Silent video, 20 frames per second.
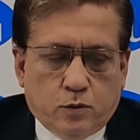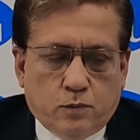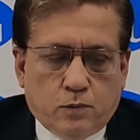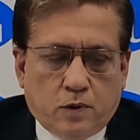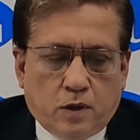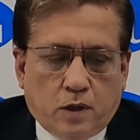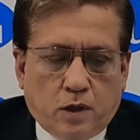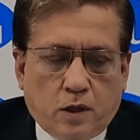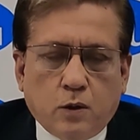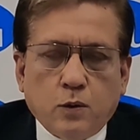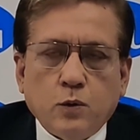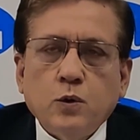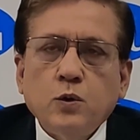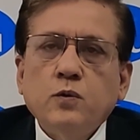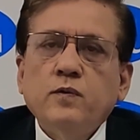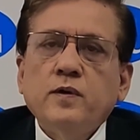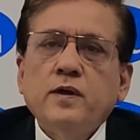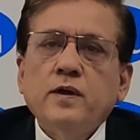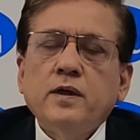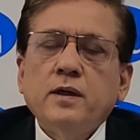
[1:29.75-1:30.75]
So, how
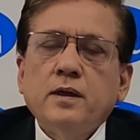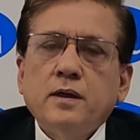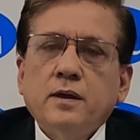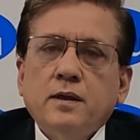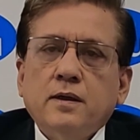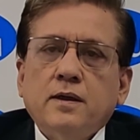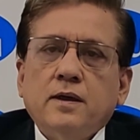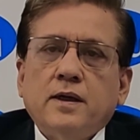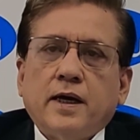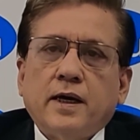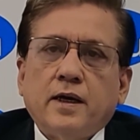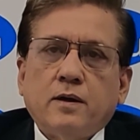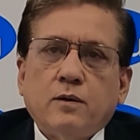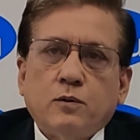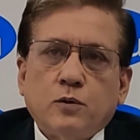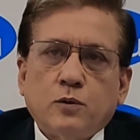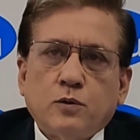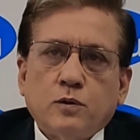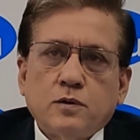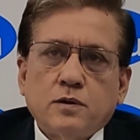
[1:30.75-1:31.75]
do we
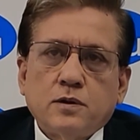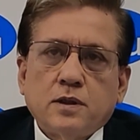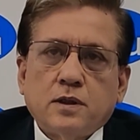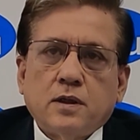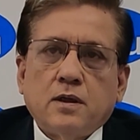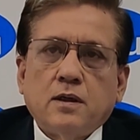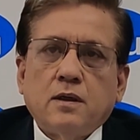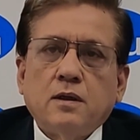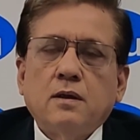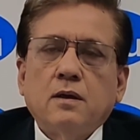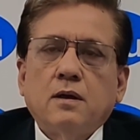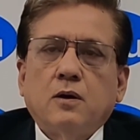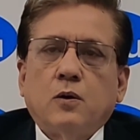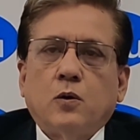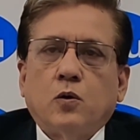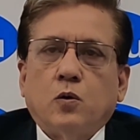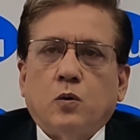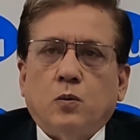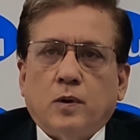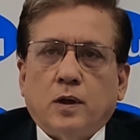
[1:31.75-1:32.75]
diagnose a
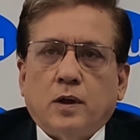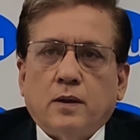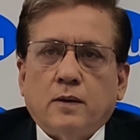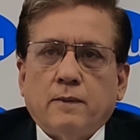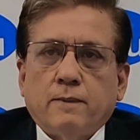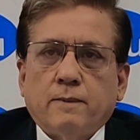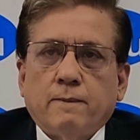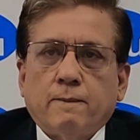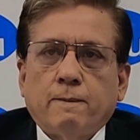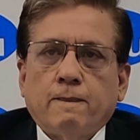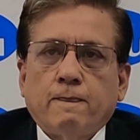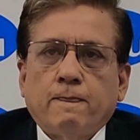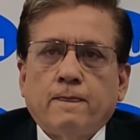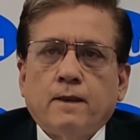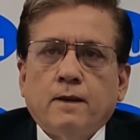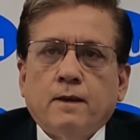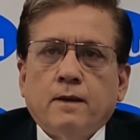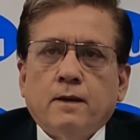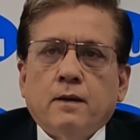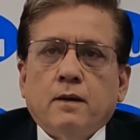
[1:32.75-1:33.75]
glaucoma?
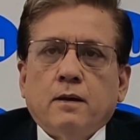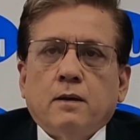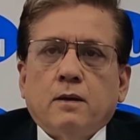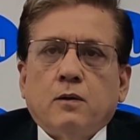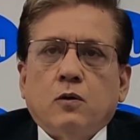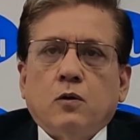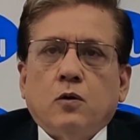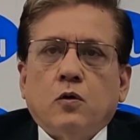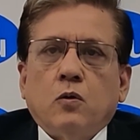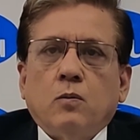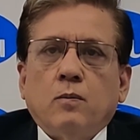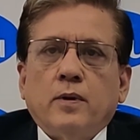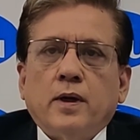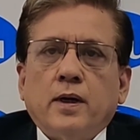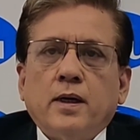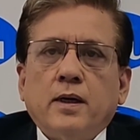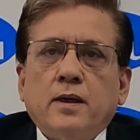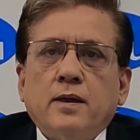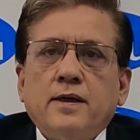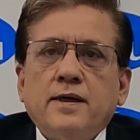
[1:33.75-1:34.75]

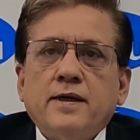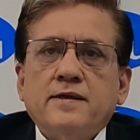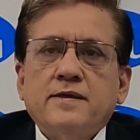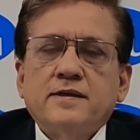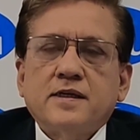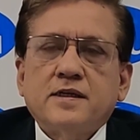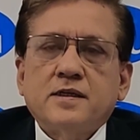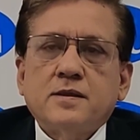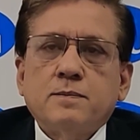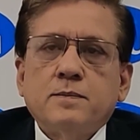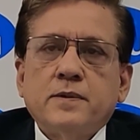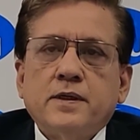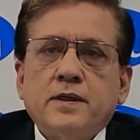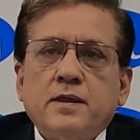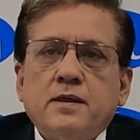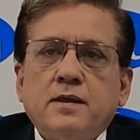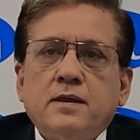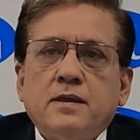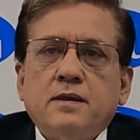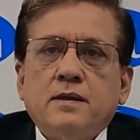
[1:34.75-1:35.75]
Glaucoma
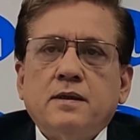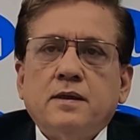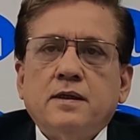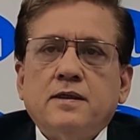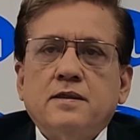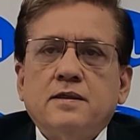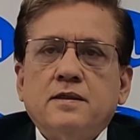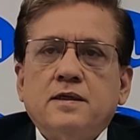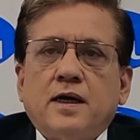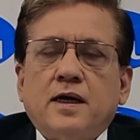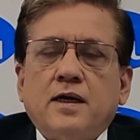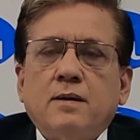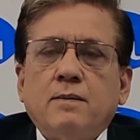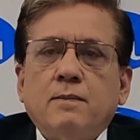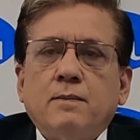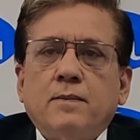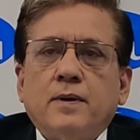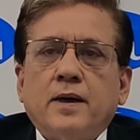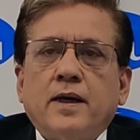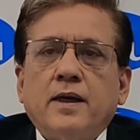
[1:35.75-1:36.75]
assessment is
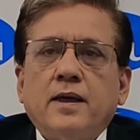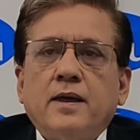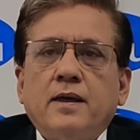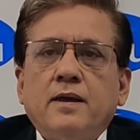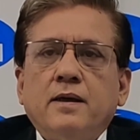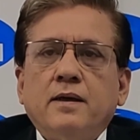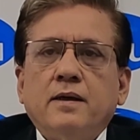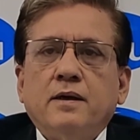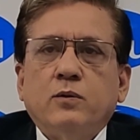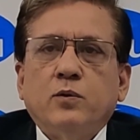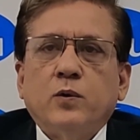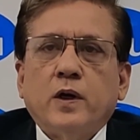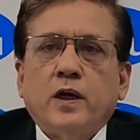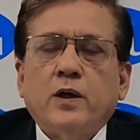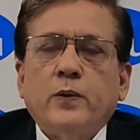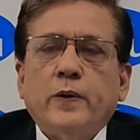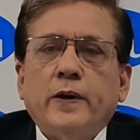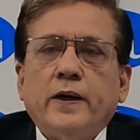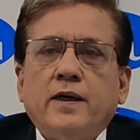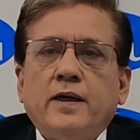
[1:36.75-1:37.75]
done by
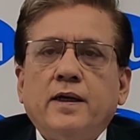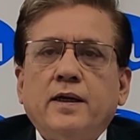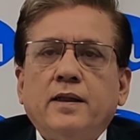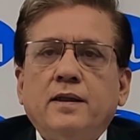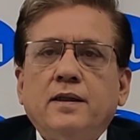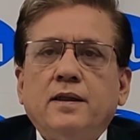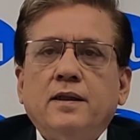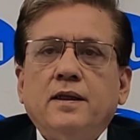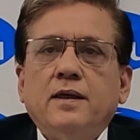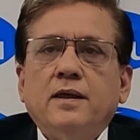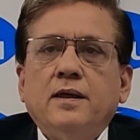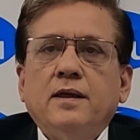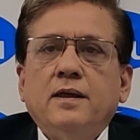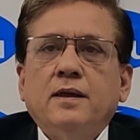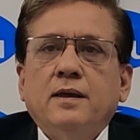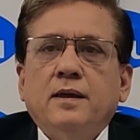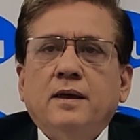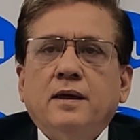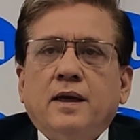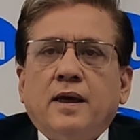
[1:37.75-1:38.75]
evaluating the
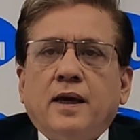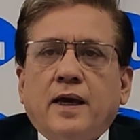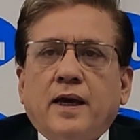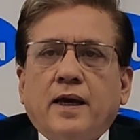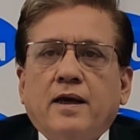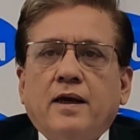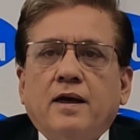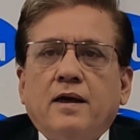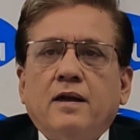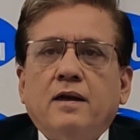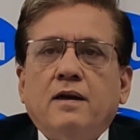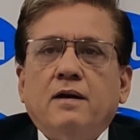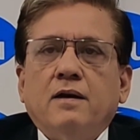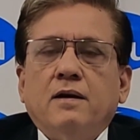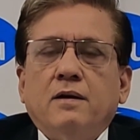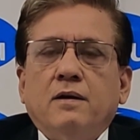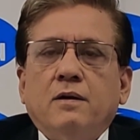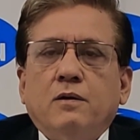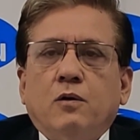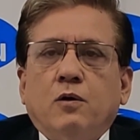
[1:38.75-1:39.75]

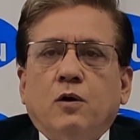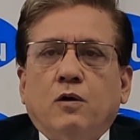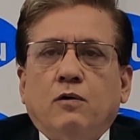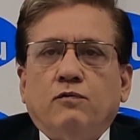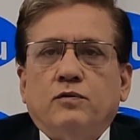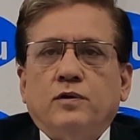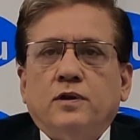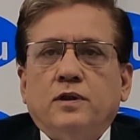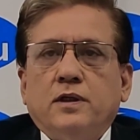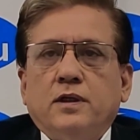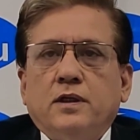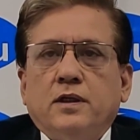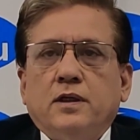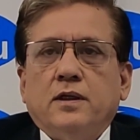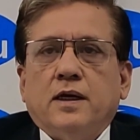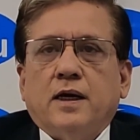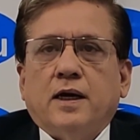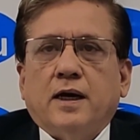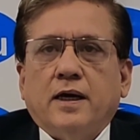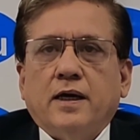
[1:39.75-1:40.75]
angle of
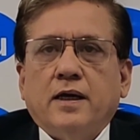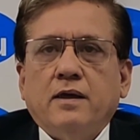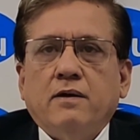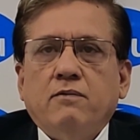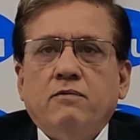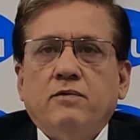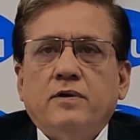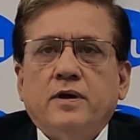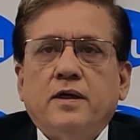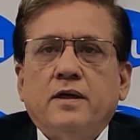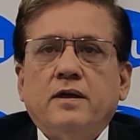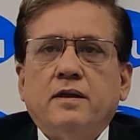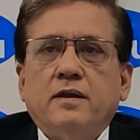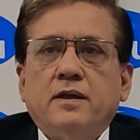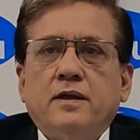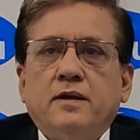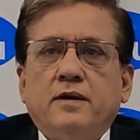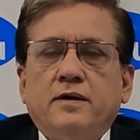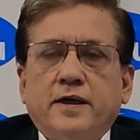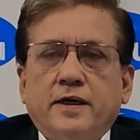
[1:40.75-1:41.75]
the eye where
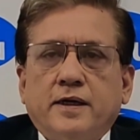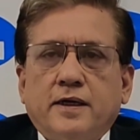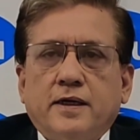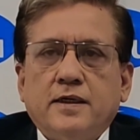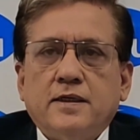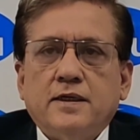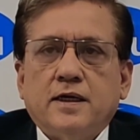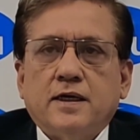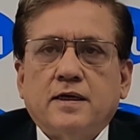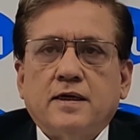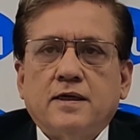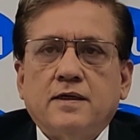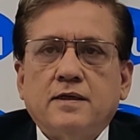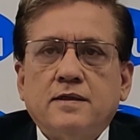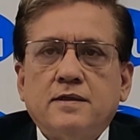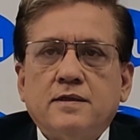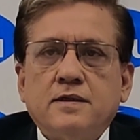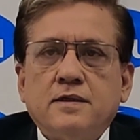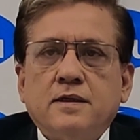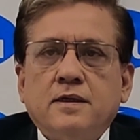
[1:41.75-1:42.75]
the drainage
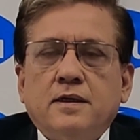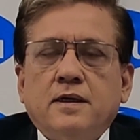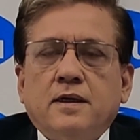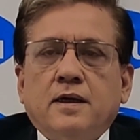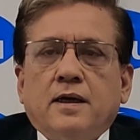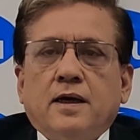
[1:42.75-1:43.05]
occurs,